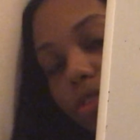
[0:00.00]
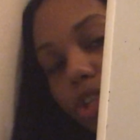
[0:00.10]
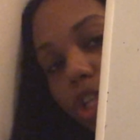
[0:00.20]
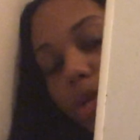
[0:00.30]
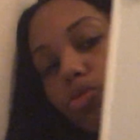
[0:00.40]

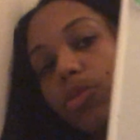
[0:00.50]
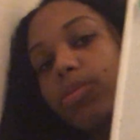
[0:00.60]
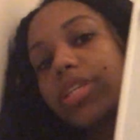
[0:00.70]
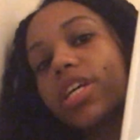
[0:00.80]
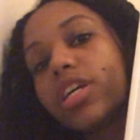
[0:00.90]
shapes
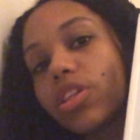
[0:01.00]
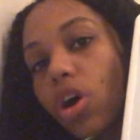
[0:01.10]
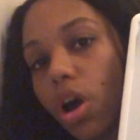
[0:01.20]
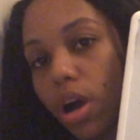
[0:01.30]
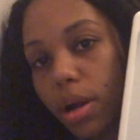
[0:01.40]
represented the
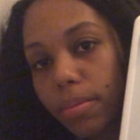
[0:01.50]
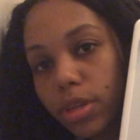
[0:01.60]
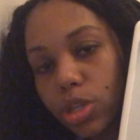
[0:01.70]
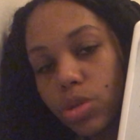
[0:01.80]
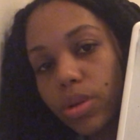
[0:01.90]
arm.
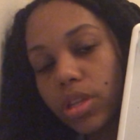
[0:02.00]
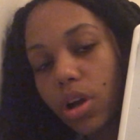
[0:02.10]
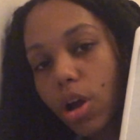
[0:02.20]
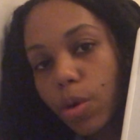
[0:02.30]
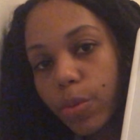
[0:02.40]
This is what the
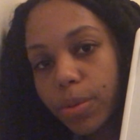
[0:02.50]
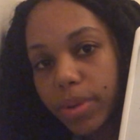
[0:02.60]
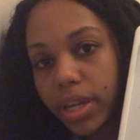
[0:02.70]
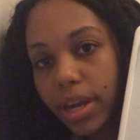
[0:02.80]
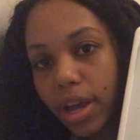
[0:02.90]
arm would
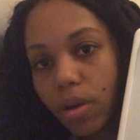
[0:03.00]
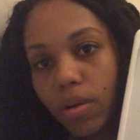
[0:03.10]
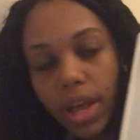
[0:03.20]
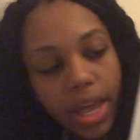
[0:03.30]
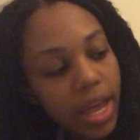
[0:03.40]
be now.
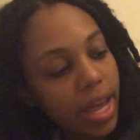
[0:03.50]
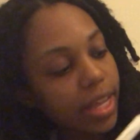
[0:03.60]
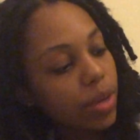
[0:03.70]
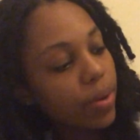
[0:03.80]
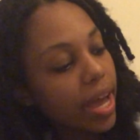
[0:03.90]
and
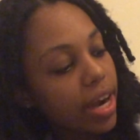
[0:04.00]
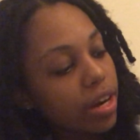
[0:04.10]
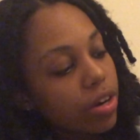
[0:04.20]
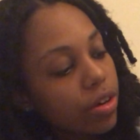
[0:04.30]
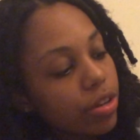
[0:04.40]
then we added
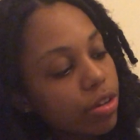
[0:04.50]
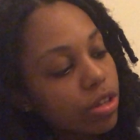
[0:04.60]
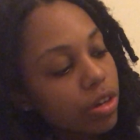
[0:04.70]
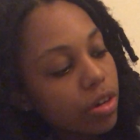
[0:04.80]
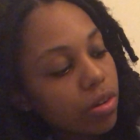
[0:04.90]
another
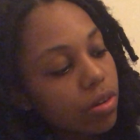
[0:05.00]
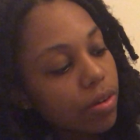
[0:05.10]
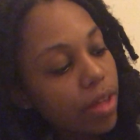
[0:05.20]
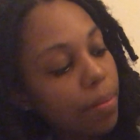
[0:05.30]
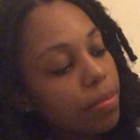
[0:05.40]
circle,
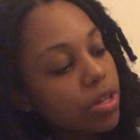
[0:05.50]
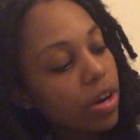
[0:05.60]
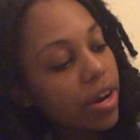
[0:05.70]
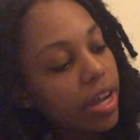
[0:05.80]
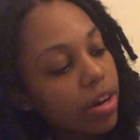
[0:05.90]

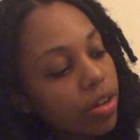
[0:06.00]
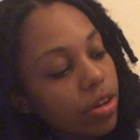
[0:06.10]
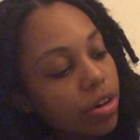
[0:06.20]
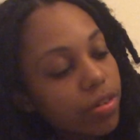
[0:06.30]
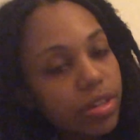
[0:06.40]
another
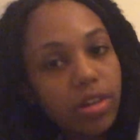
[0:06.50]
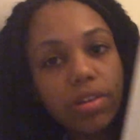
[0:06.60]
horizontal